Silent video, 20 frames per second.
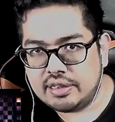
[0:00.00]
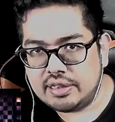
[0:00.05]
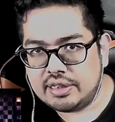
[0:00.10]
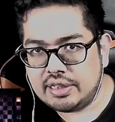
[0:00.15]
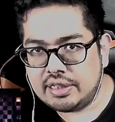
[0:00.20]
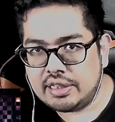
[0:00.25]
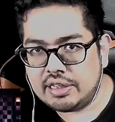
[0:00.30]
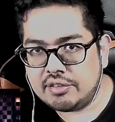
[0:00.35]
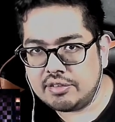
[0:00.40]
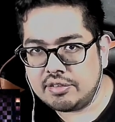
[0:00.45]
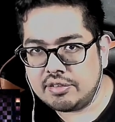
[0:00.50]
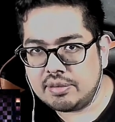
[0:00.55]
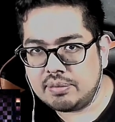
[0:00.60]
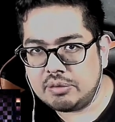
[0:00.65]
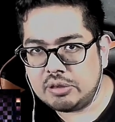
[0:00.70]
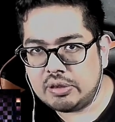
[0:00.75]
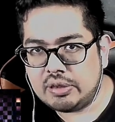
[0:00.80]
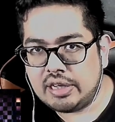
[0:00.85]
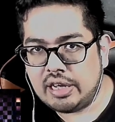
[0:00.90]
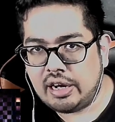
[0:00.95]
He doesn't
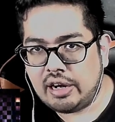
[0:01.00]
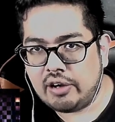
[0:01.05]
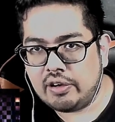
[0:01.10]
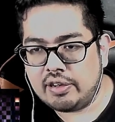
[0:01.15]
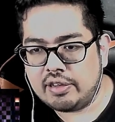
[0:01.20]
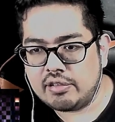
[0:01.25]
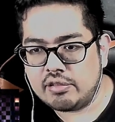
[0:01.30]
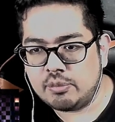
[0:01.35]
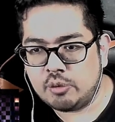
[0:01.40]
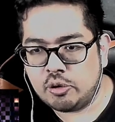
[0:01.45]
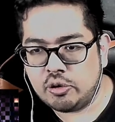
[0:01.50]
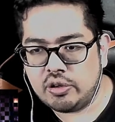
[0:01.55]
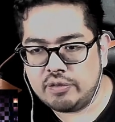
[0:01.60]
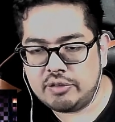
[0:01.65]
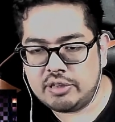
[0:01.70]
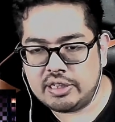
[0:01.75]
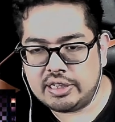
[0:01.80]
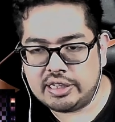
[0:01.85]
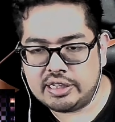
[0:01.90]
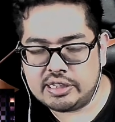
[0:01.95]
seem to care. He's more
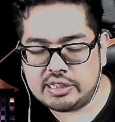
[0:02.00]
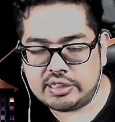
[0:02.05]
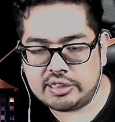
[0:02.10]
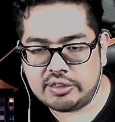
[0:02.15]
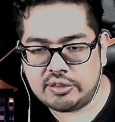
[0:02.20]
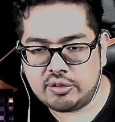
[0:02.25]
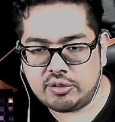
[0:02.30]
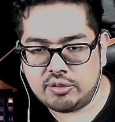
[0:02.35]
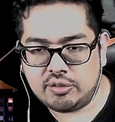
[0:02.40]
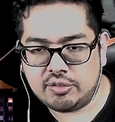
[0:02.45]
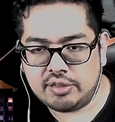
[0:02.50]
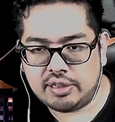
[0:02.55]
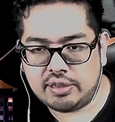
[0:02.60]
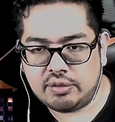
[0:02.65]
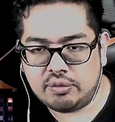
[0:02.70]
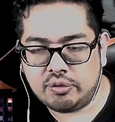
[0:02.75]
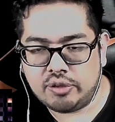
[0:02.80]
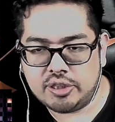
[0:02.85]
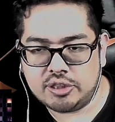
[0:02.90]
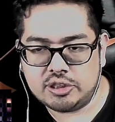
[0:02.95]
of the analytical side
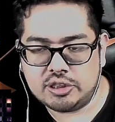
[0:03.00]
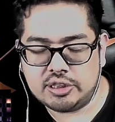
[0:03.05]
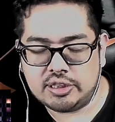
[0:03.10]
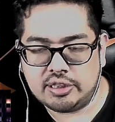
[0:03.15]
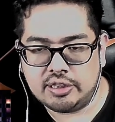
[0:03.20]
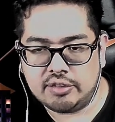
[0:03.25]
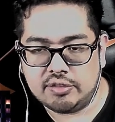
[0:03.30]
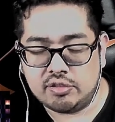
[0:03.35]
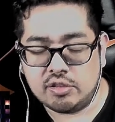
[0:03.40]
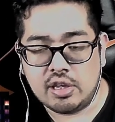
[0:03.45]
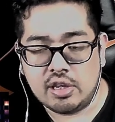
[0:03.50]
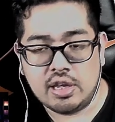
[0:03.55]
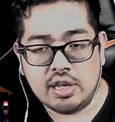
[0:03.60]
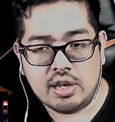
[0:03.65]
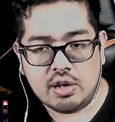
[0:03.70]
of watching this.